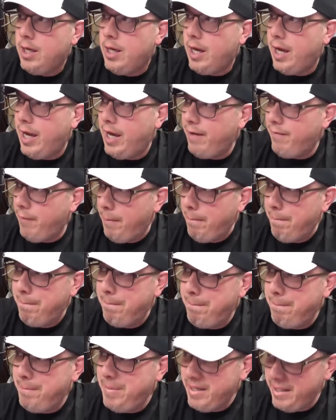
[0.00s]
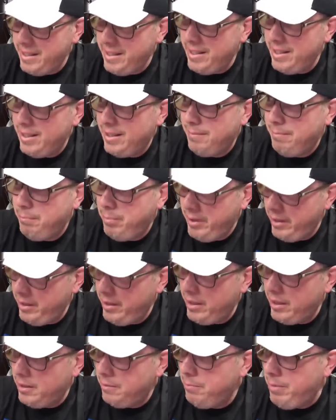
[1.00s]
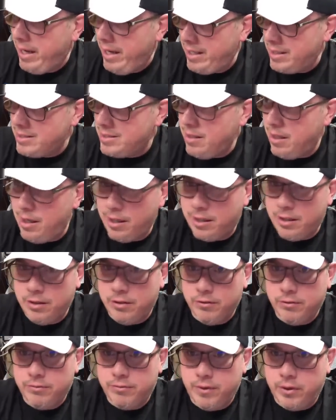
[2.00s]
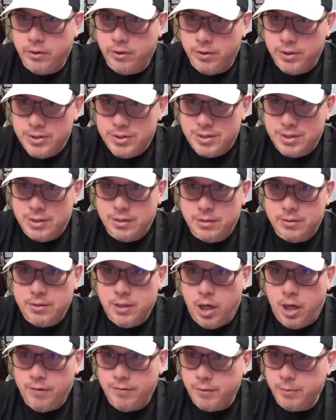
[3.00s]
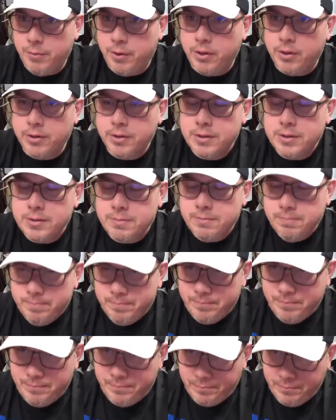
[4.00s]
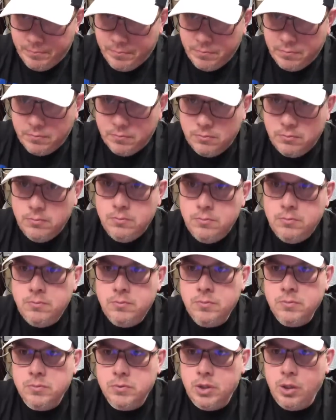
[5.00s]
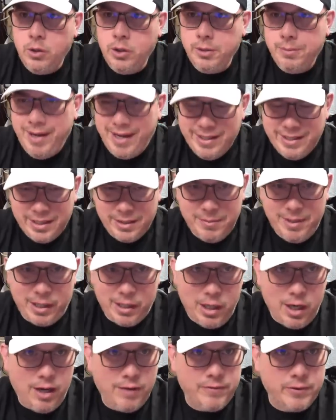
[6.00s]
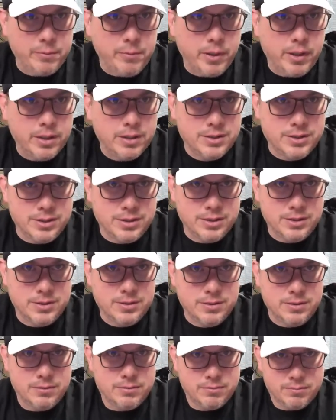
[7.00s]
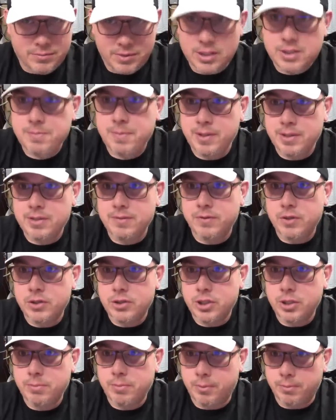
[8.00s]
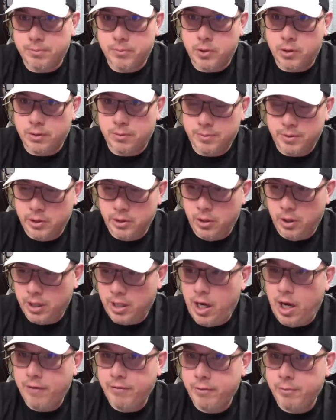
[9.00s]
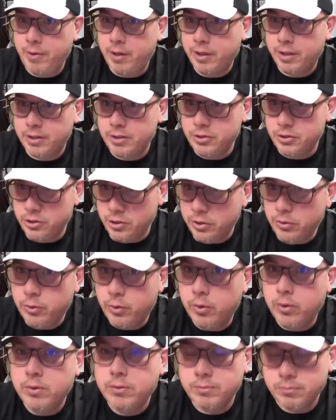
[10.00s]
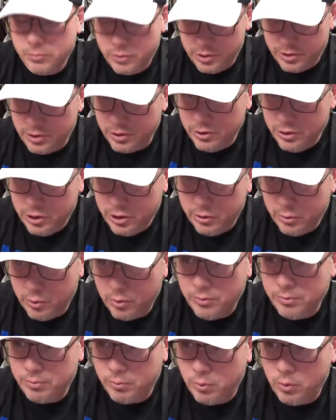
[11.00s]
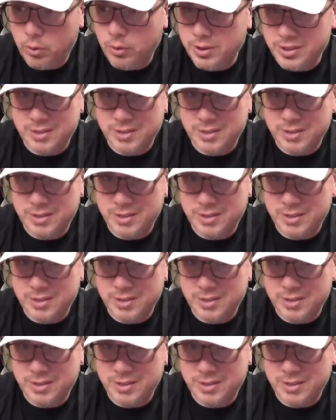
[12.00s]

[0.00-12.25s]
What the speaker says: I have a big, big back stock of unlisted coffee mugs. The only bad thing about coffee mugs is it's expensive to ship them. They're, you know, a coffee mug in general, just the general rule,